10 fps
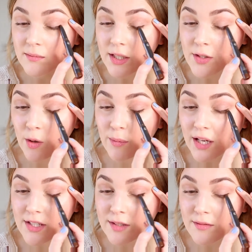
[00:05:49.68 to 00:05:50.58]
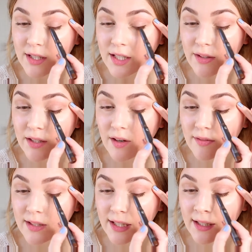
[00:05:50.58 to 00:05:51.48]
my top lashes really, really
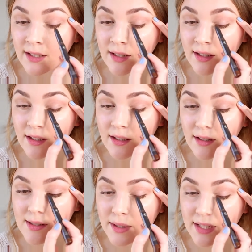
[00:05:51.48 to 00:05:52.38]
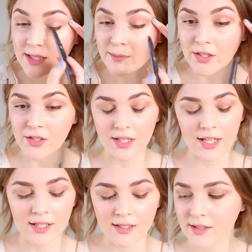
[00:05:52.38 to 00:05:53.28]
roughly because I'm going to smudge
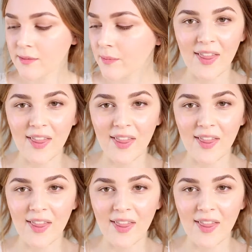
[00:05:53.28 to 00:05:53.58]
this.